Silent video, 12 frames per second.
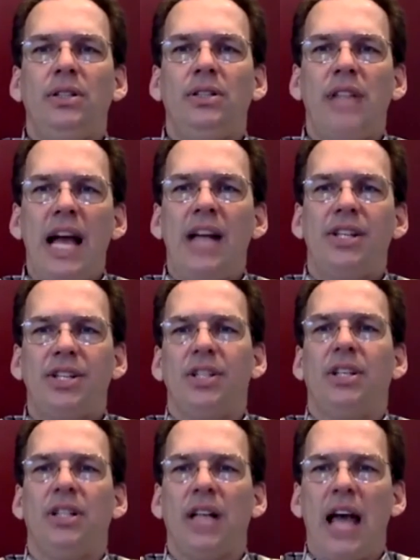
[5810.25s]

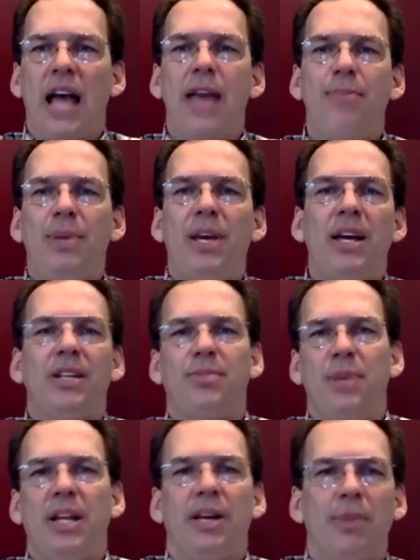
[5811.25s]
national APS
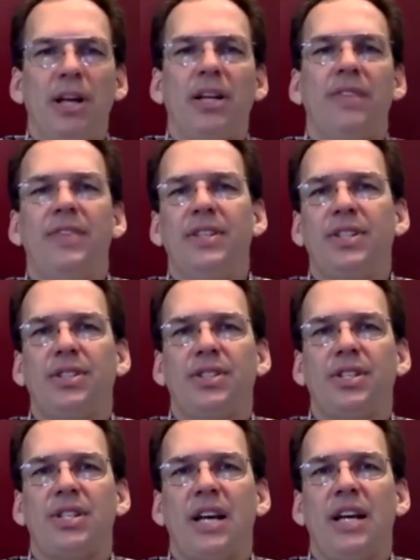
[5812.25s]
meeting, American Physical
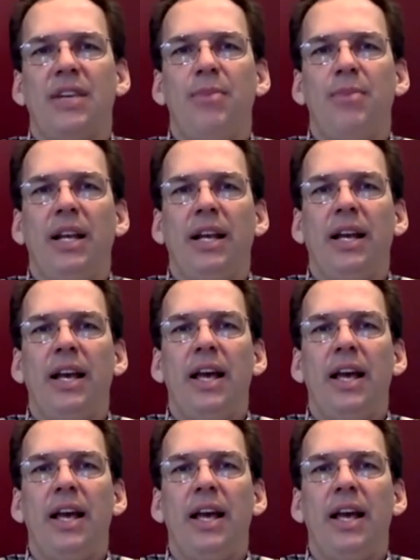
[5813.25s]
Society meeting,